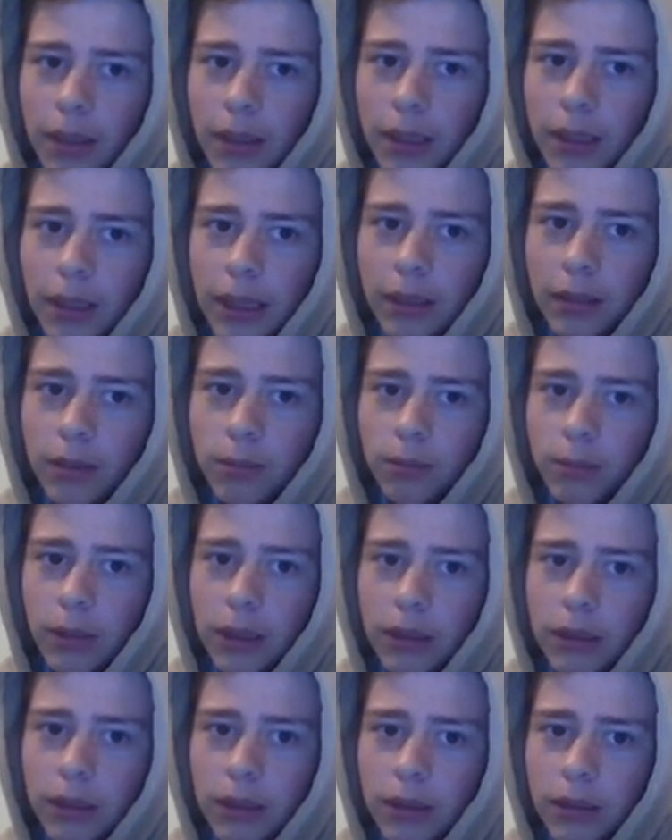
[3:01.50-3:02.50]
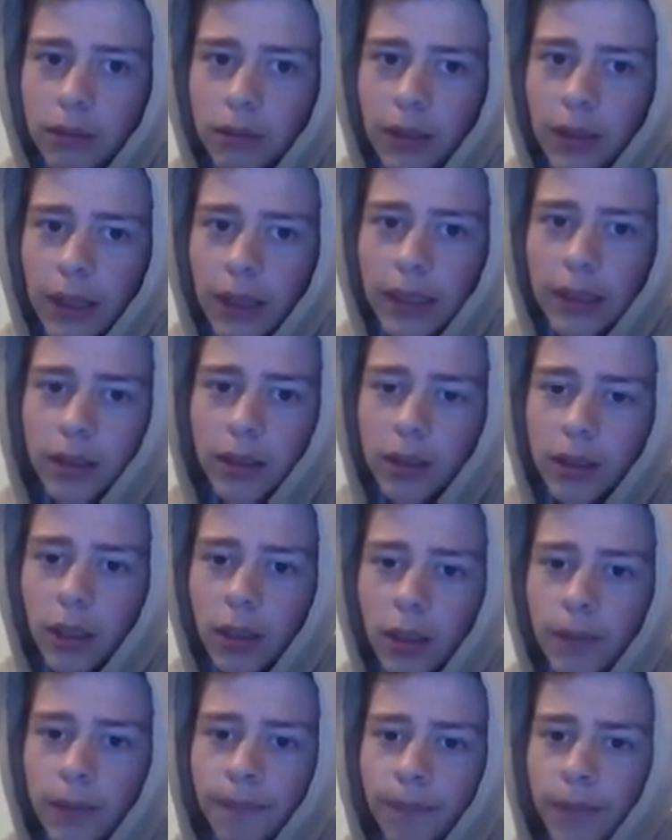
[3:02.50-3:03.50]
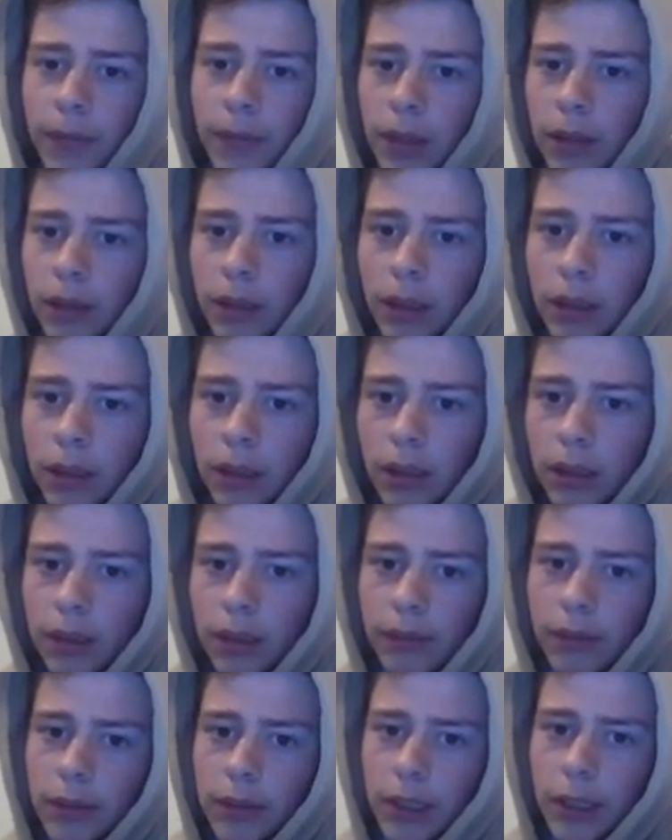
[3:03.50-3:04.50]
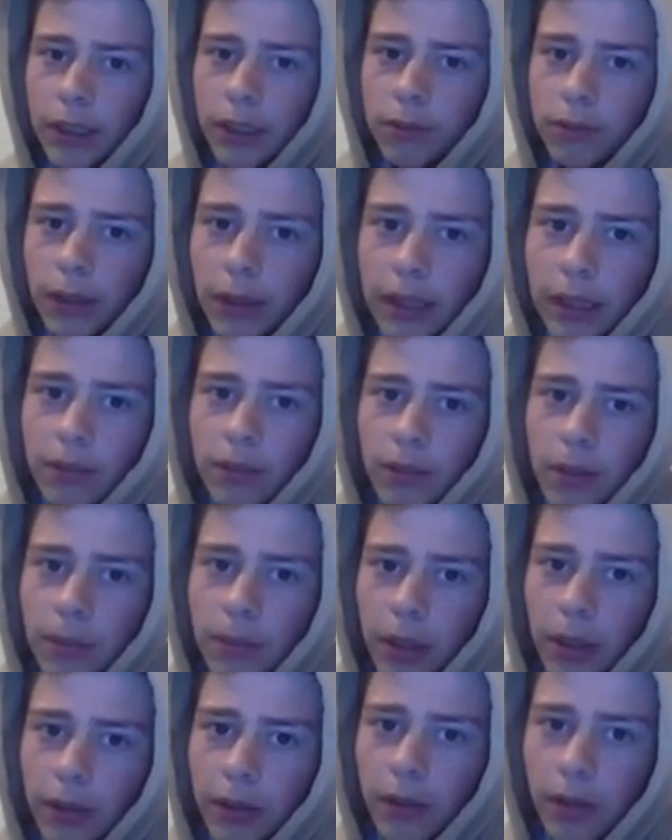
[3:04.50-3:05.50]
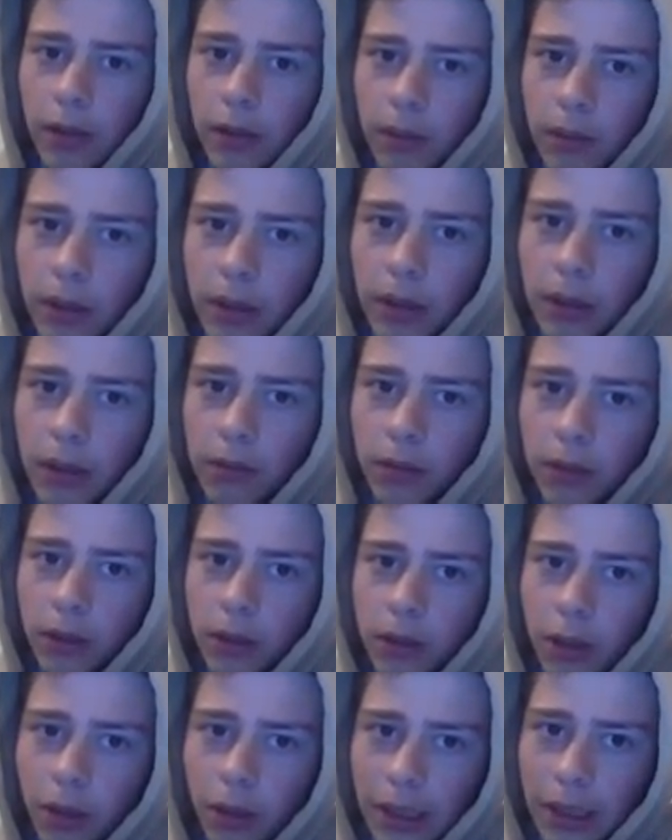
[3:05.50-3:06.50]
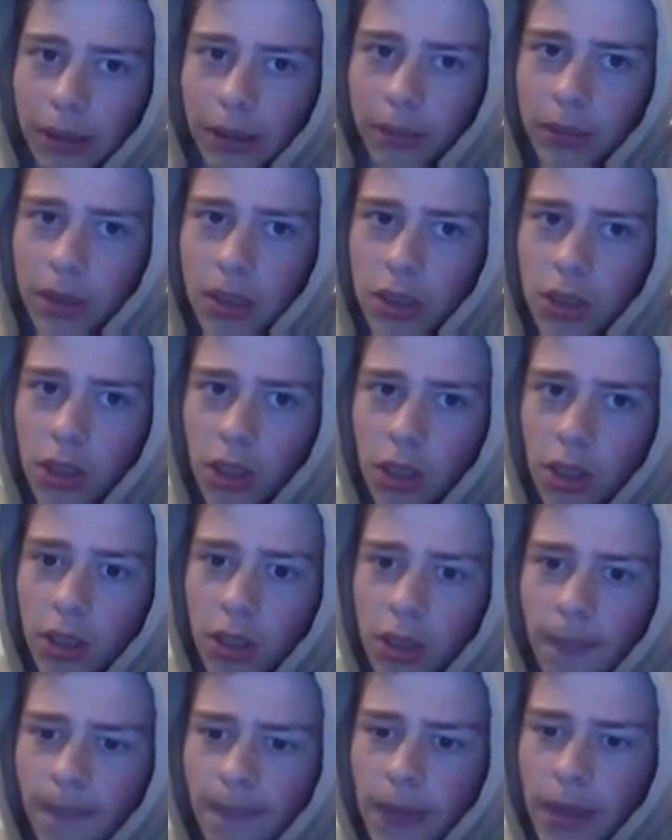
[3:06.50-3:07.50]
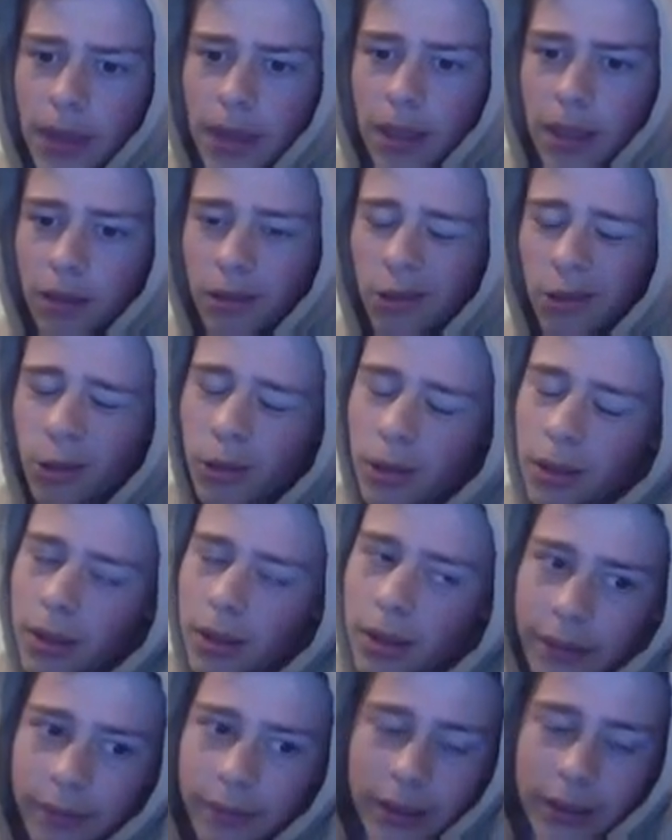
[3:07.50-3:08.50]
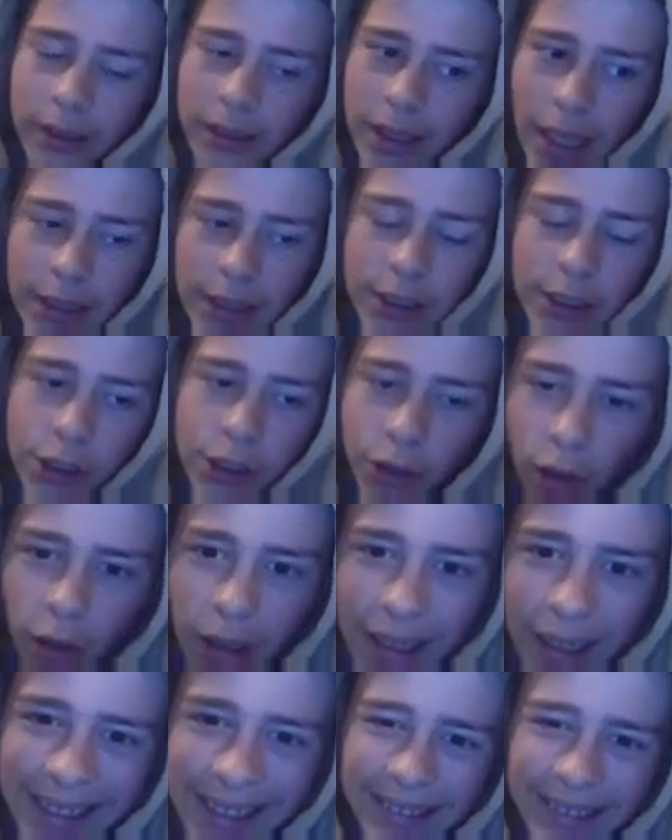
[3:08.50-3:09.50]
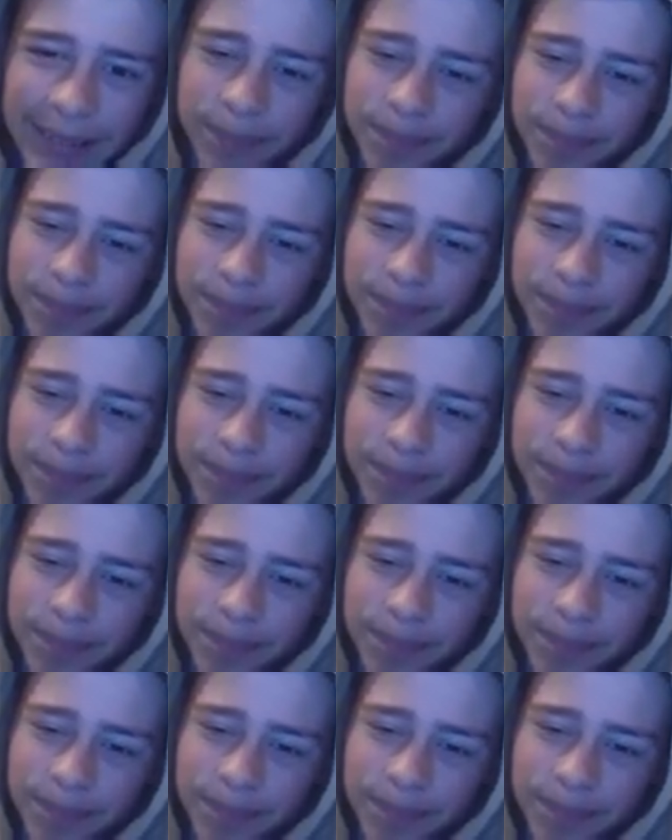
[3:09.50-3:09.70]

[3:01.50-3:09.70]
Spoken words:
now when it rains. So if it does rain, we might have got them at the wrong time. So look, if it stays dry,